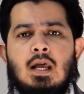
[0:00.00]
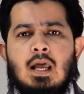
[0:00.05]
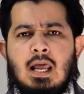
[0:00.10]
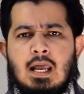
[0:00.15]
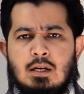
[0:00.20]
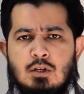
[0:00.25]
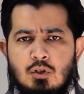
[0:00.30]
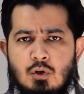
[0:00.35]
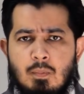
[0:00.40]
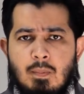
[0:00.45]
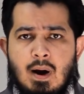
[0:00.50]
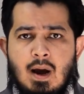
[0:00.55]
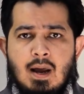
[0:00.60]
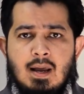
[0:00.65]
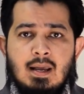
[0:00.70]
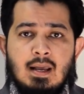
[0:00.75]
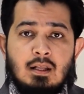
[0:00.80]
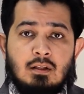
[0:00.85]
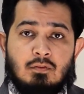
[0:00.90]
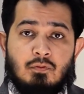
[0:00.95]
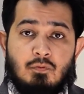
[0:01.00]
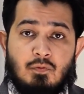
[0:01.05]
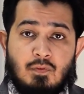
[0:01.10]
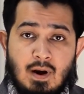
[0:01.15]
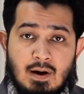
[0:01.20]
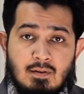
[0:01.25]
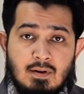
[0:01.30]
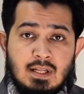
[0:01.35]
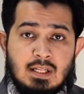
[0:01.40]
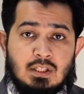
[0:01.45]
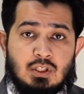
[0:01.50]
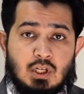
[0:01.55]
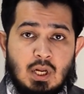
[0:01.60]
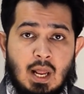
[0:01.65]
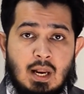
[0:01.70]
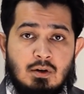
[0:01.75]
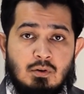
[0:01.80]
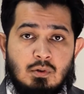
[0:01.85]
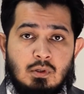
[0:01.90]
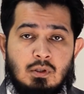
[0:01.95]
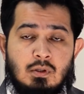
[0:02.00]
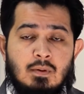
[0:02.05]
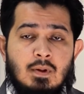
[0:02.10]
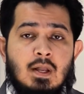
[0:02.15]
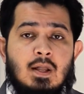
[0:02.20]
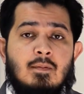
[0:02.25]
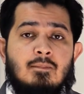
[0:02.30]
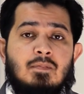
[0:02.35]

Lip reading: In Dubai, it's very general